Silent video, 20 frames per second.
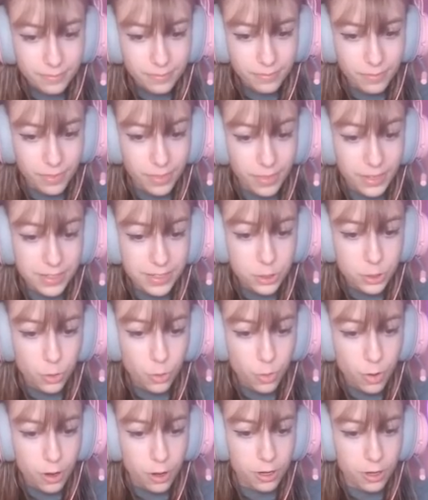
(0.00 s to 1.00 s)
this
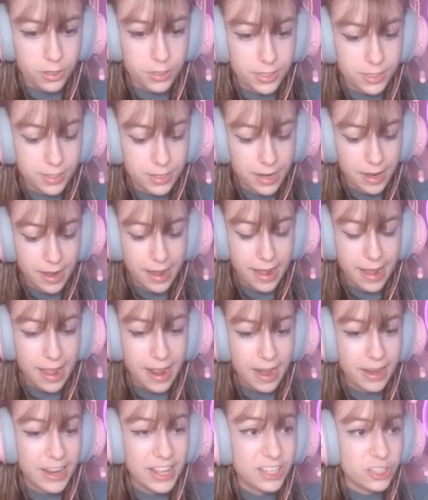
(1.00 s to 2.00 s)
horse
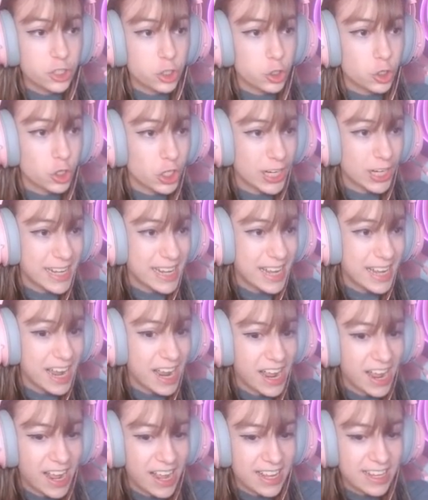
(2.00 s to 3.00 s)
literally
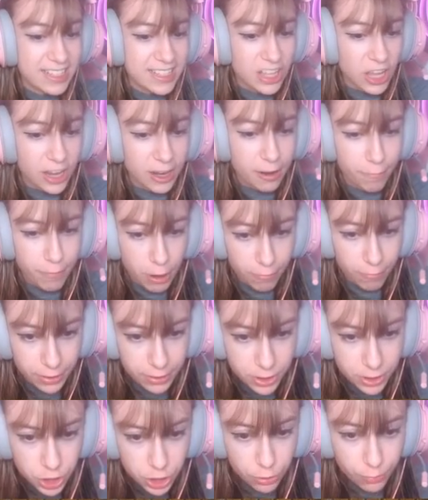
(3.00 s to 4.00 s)
is like
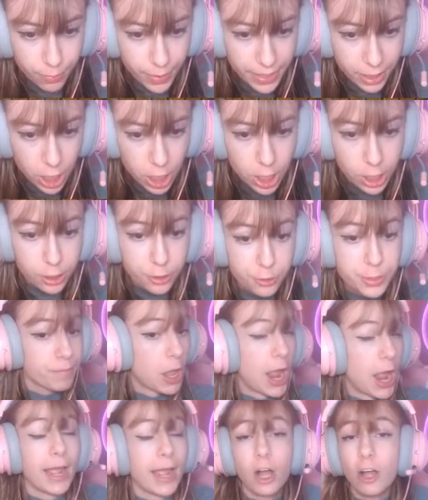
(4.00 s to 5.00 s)
velvet. Zoom in, you see?
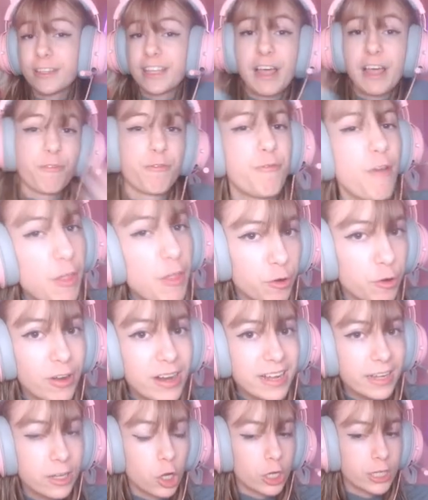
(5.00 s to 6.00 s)
It got that feathery
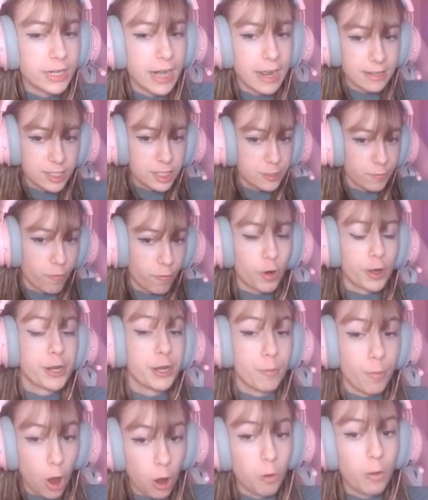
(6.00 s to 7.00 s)
goodness for you,
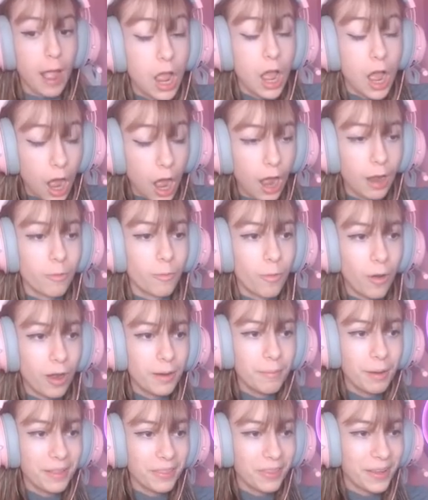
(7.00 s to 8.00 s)
okay? Why am
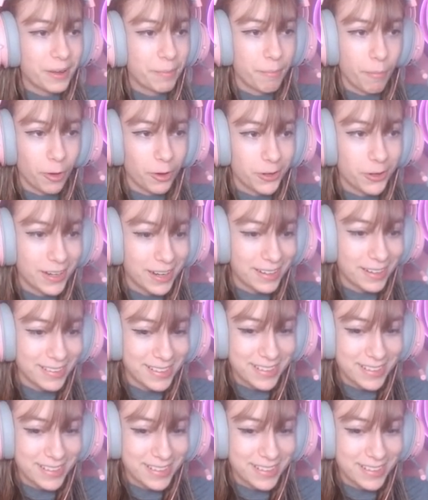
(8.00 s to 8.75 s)
I like marketing these